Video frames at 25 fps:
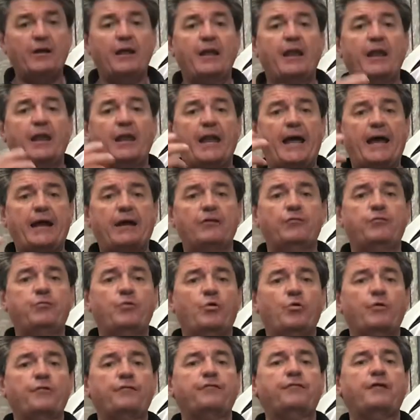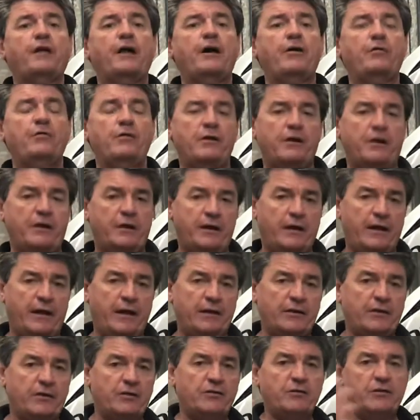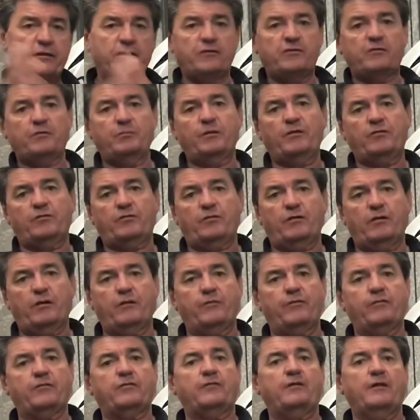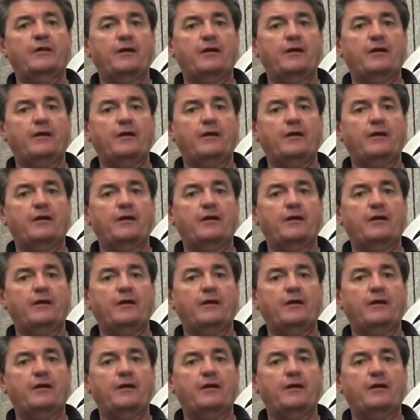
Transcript: lack of water flow, it needs to be serviced.